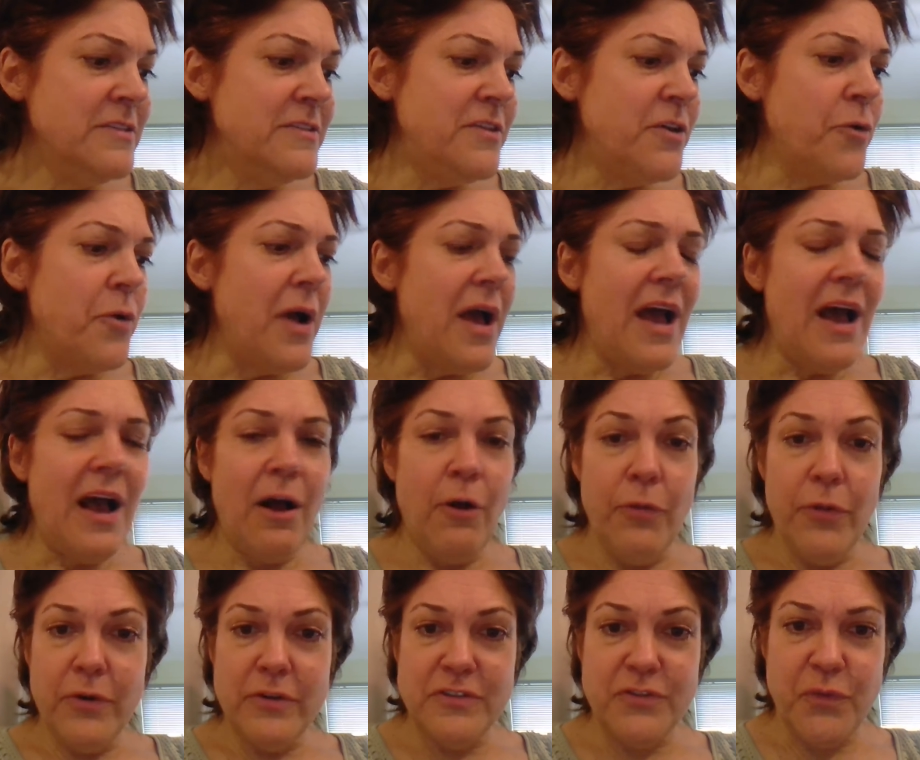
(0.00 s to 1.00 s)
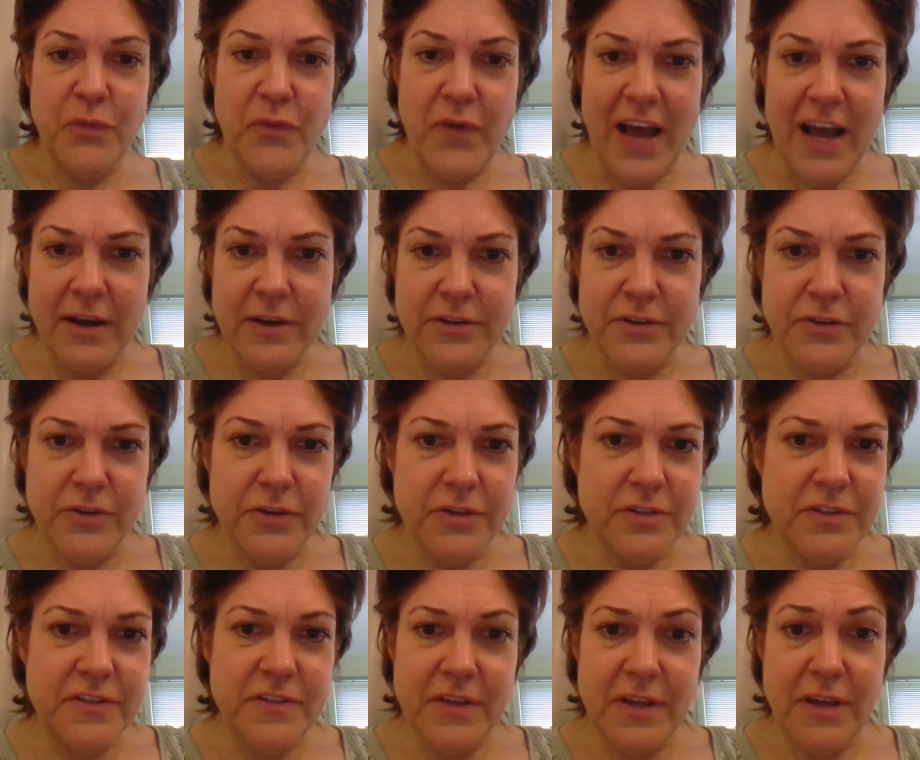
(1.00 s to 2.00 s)
So how those
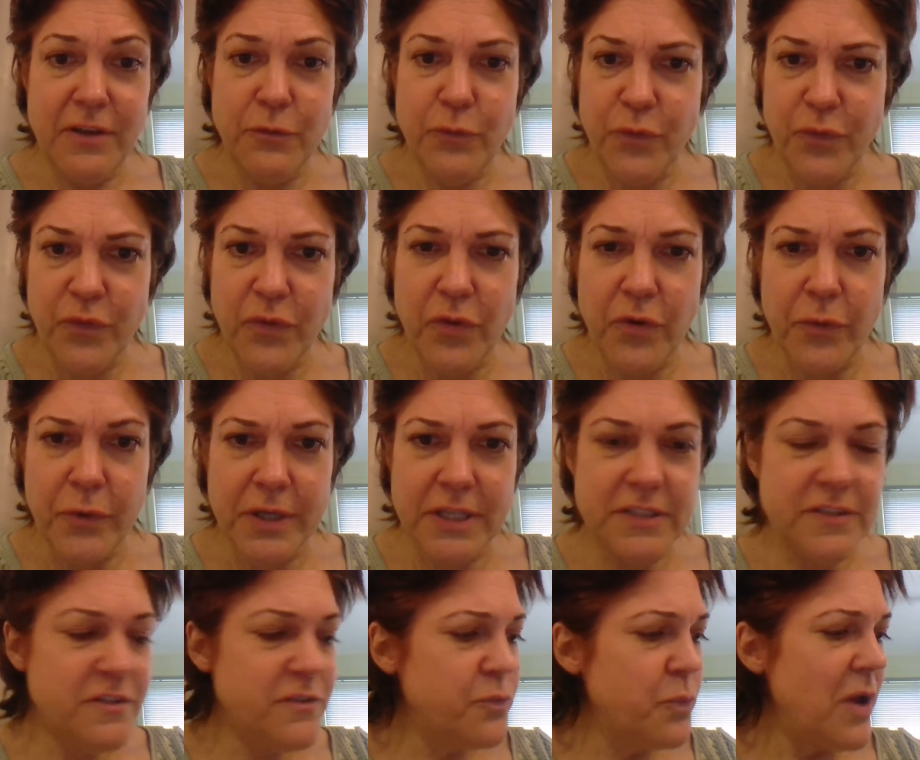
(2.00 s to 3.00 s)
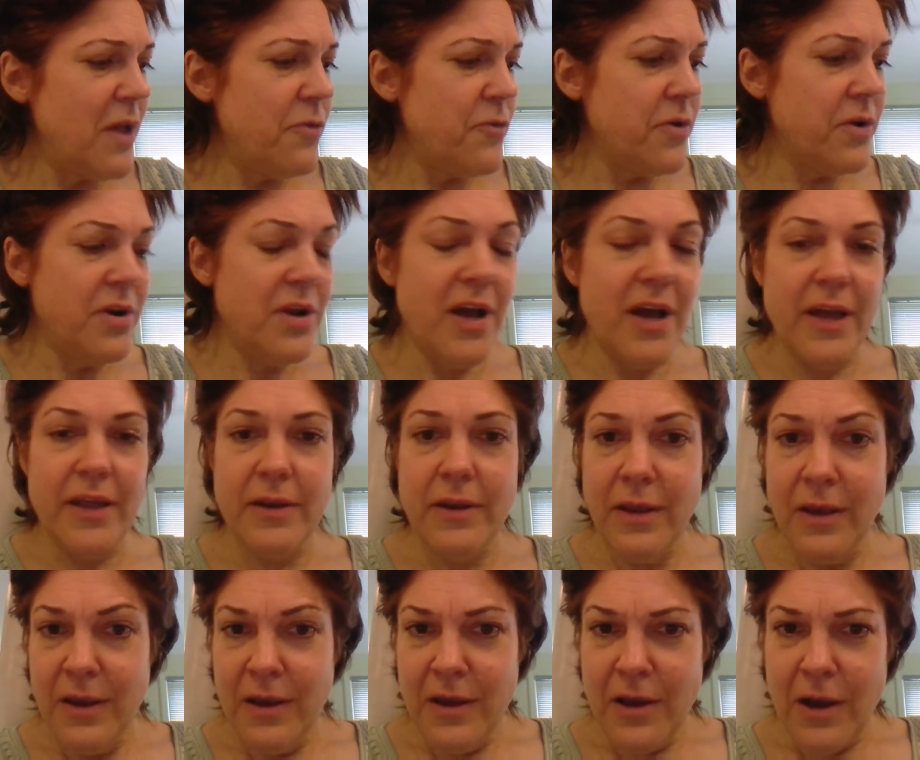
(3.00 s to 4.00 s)
factors influence whether or not
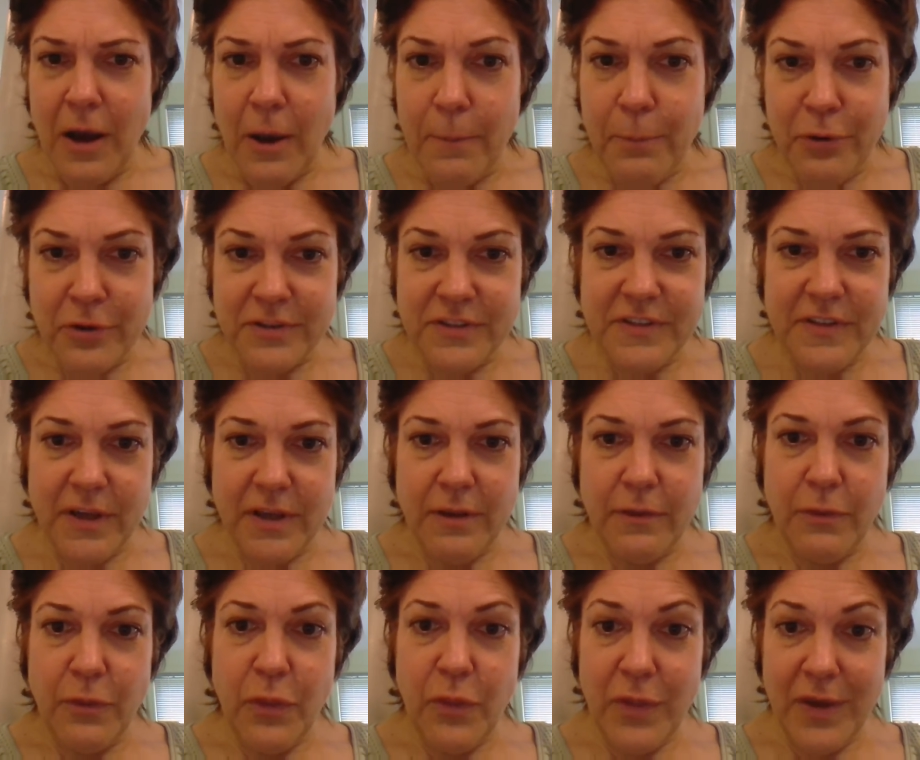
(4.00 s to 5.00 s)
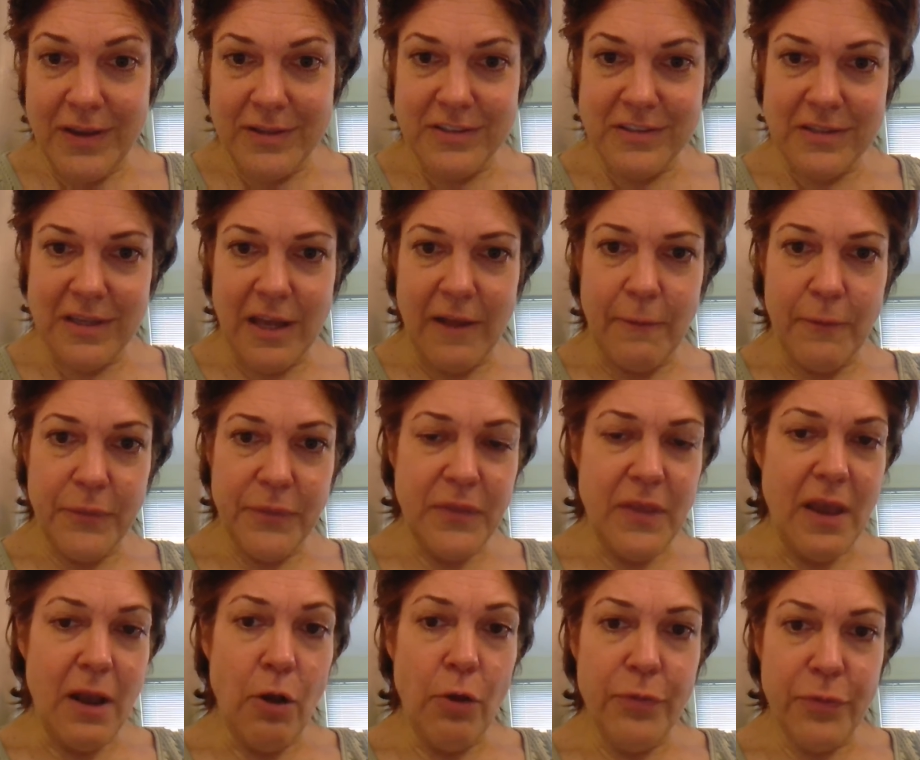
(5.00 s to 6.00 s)
a person thinks that
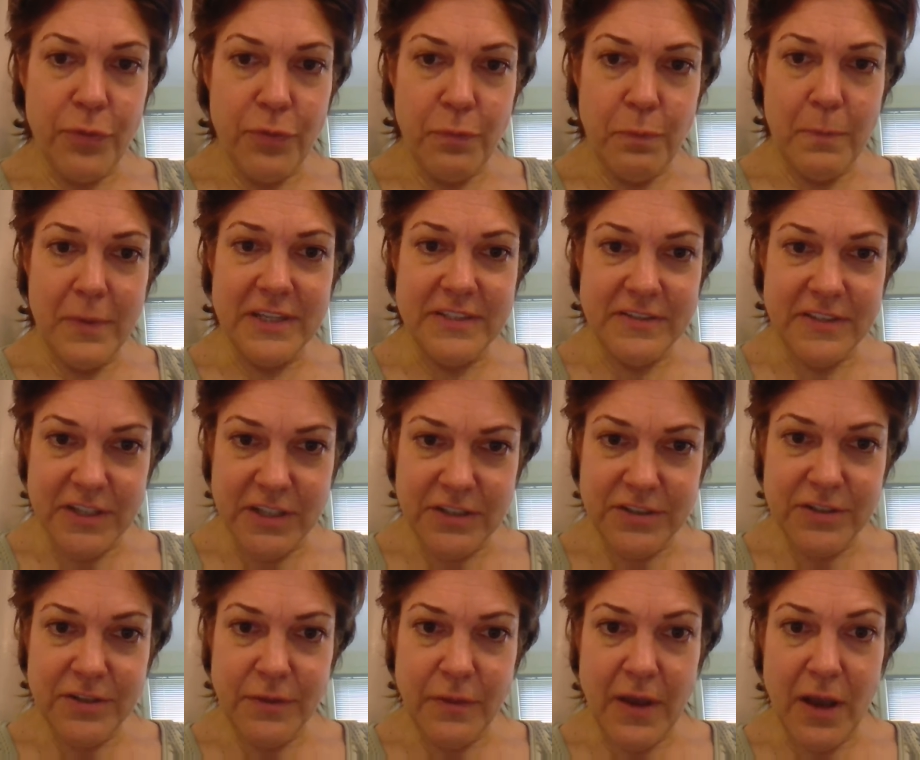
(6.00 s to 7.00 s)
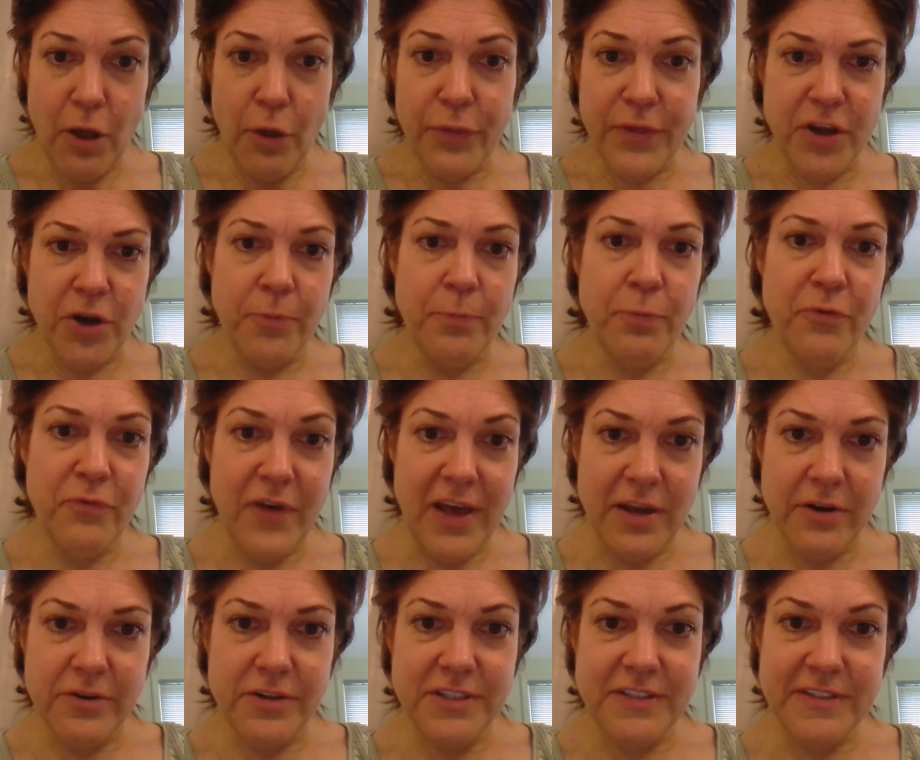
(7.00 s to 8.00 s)
the health message the healthcare
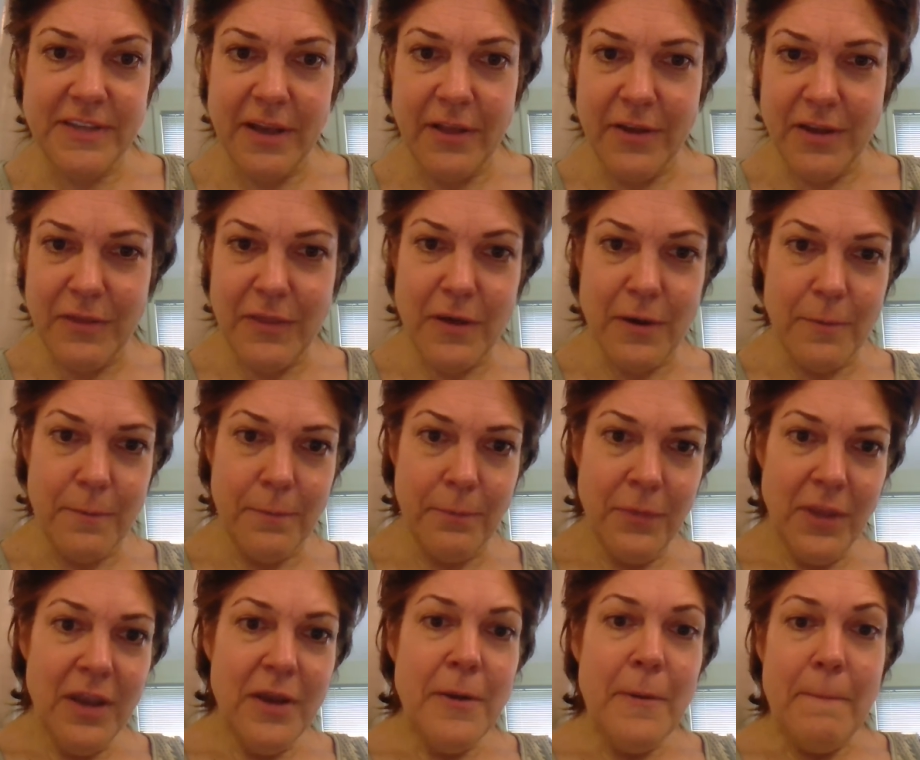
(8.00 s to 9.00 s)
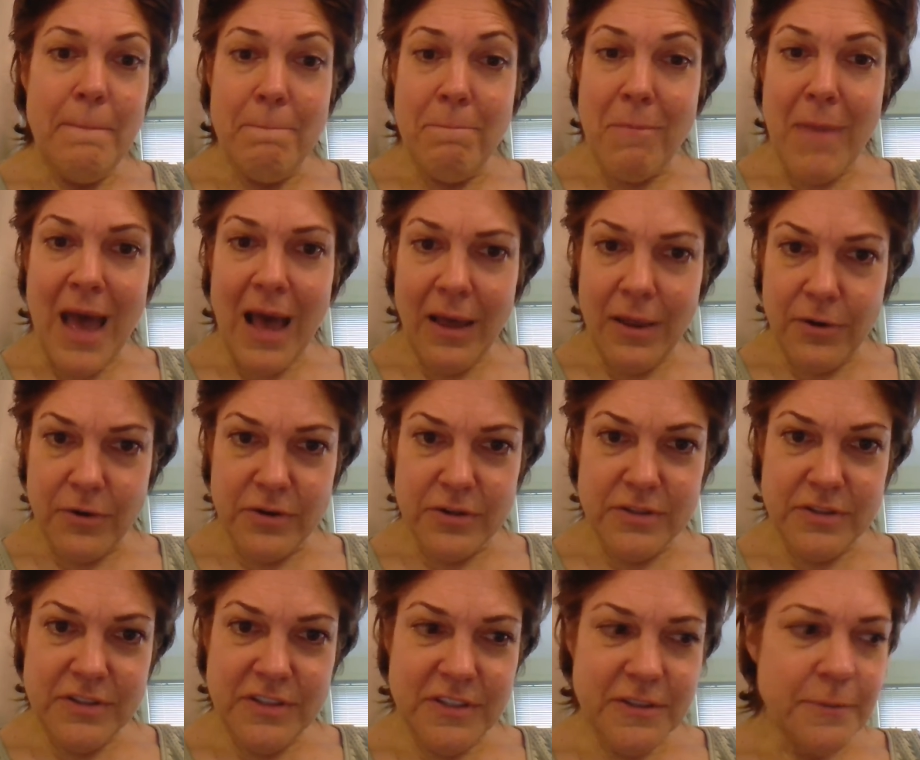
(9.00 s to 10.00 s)
provider is telling them
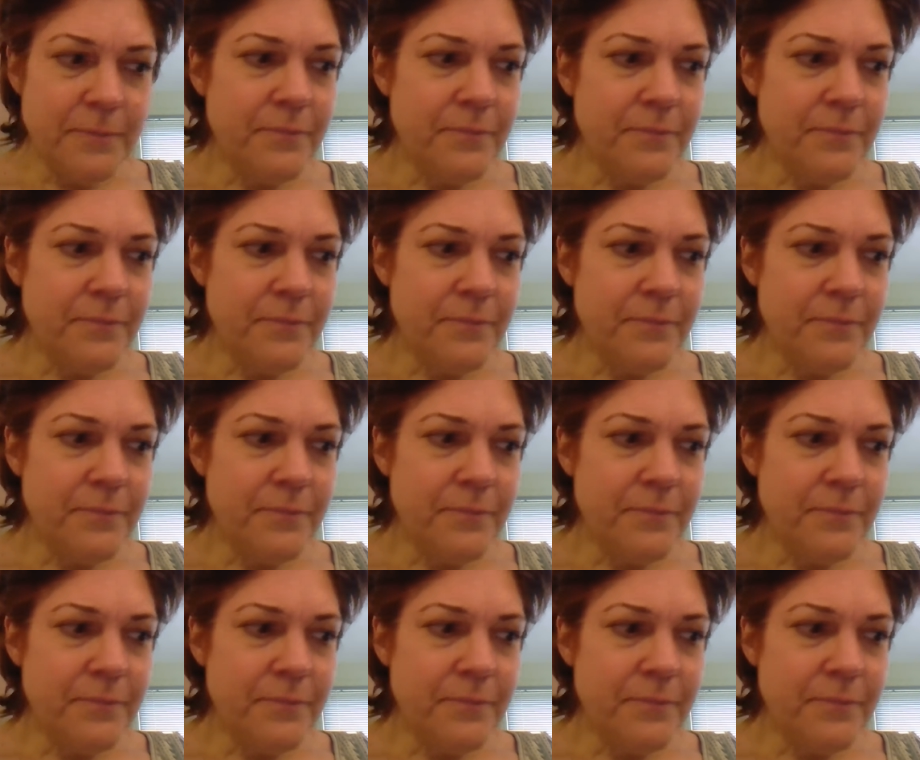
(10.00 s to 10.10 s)
matters,